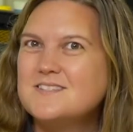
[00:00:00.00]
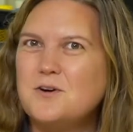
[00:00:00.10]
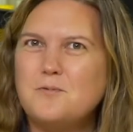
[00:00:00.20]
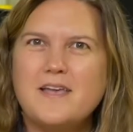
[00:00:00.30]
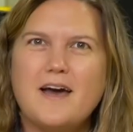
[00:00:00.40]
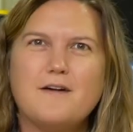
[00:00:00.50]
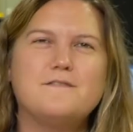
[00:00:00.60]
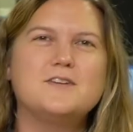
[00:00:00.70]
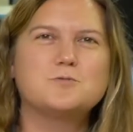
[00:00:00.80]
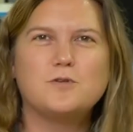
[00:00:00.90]
So we have
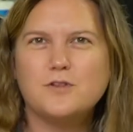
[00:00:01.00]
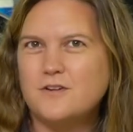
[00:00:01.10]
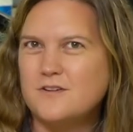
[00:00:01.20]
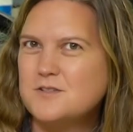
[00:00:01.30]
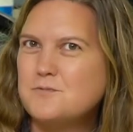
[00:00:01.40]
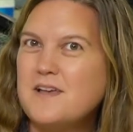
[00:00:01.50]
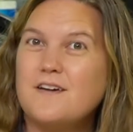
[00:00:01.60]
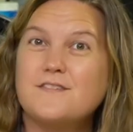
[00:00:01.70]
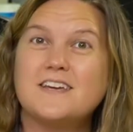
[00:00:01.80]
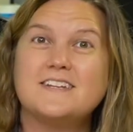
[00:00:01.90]
visual learners, we
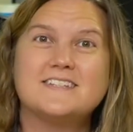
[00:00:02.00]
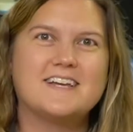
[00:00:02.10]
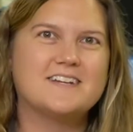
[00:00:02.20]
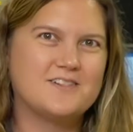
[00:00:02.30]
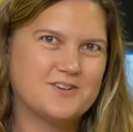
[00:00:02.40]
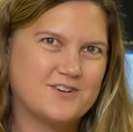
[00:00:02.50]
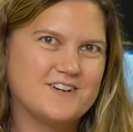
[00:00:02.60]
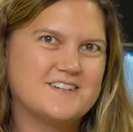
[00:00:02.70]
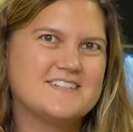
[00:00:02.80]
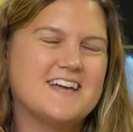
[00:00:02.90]
have kinesthetic learners,